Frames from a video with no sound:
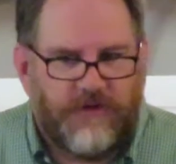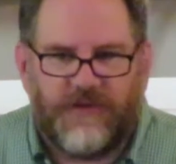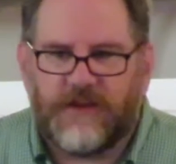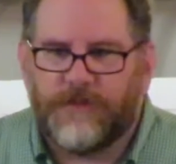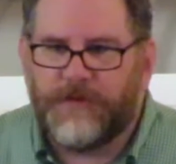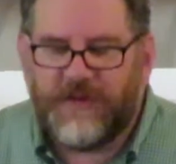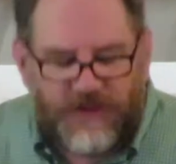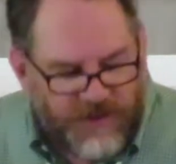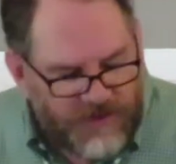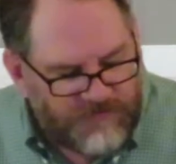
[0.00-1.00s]
You take the
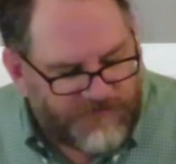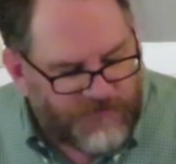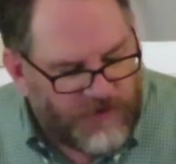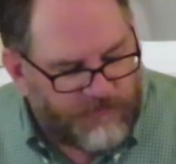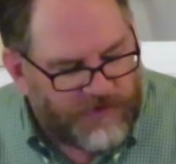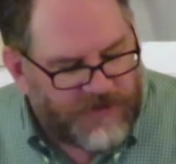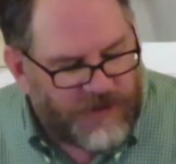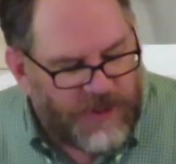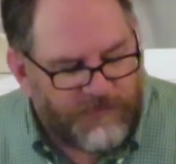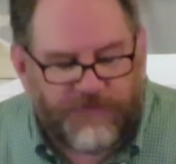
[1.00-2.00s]
baton from the
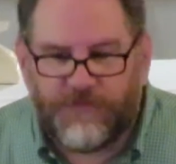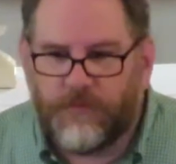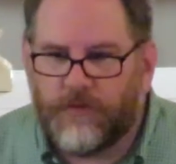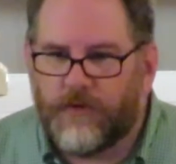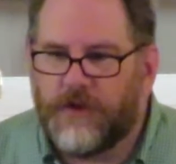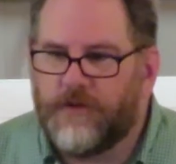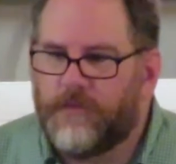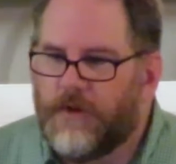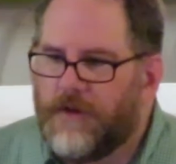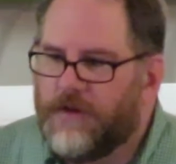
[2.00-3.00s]
guy before
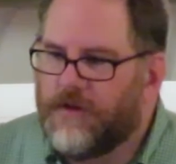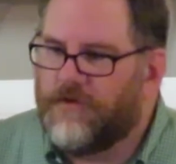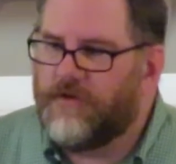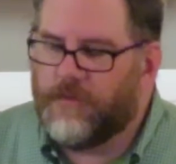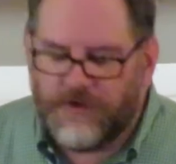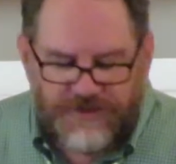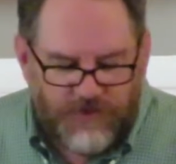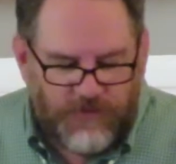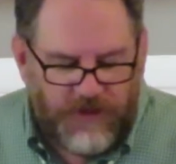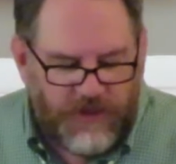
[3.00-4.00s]
you, you do what
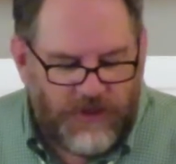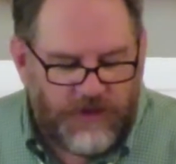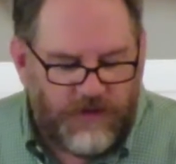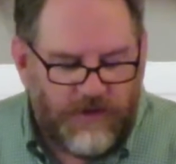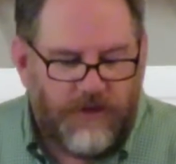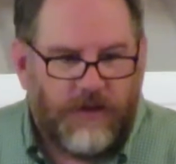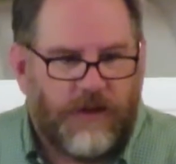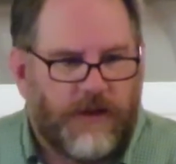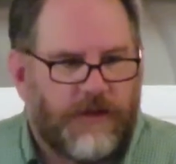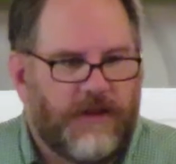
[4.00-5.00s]
you can,
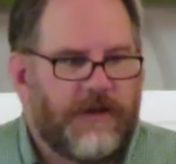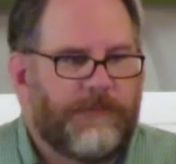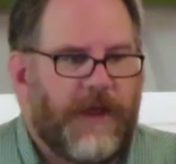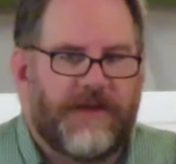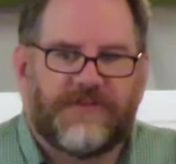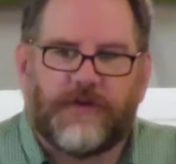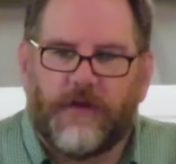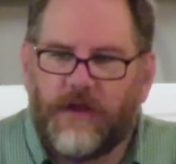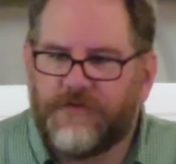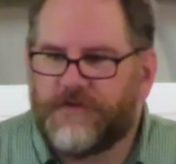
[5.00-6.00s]
and then you pass it
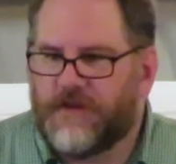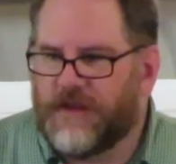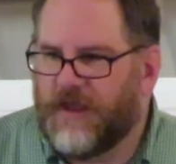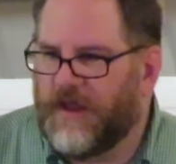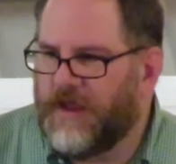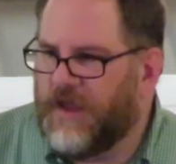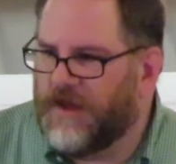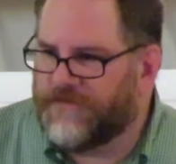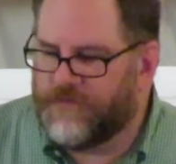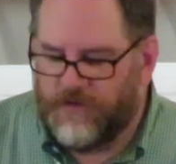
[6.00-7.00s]
off to the guy
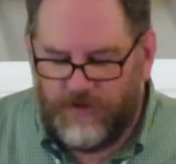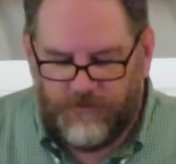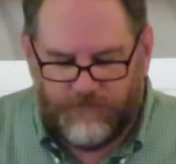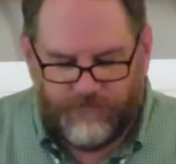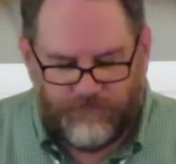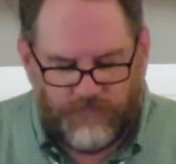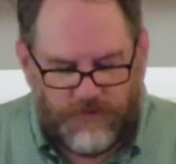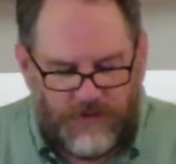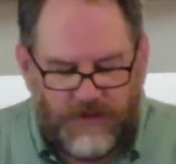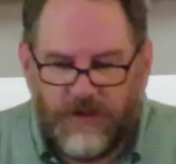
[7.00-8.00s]
after you.
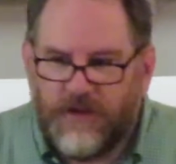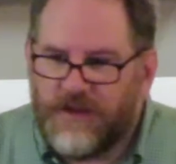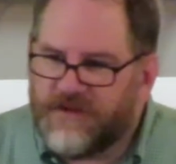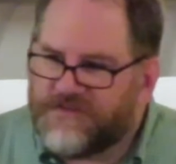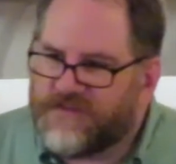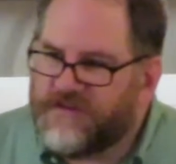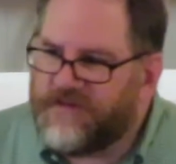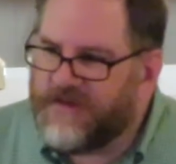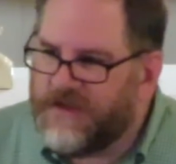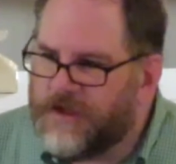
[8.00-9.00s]
It's the
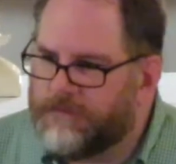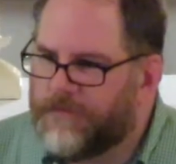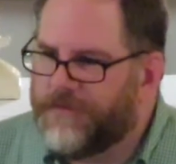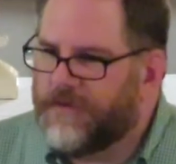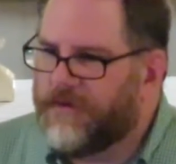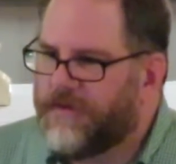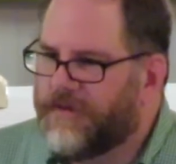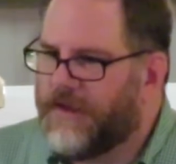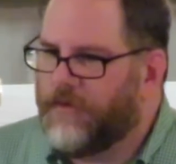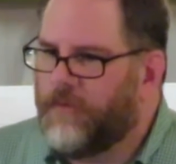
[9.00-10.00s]
team
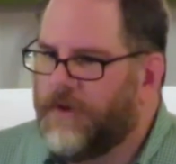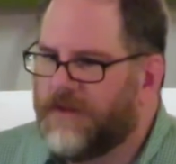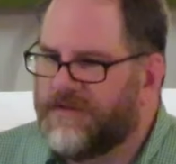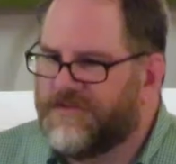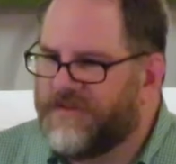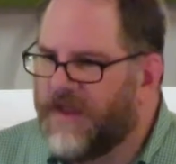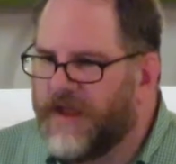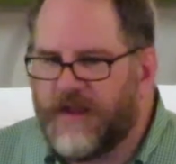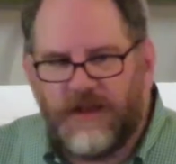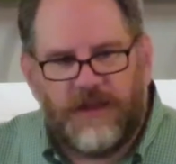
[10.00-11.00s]
that wins,
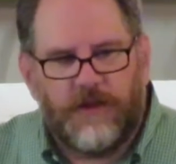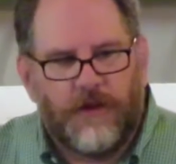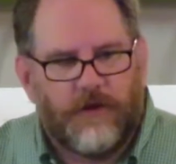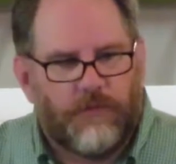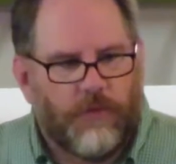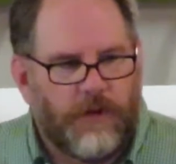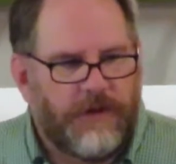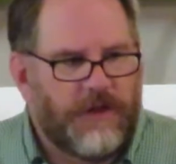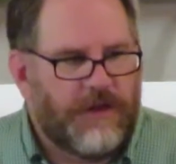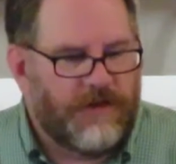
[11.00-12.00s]
not any
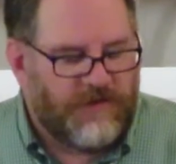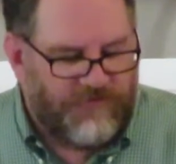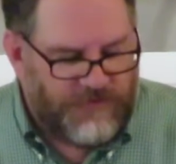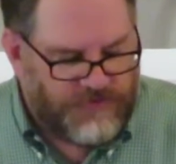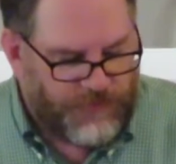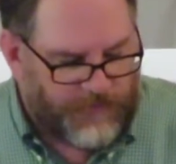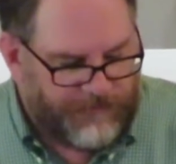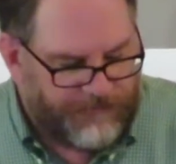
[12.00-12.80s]
one individual.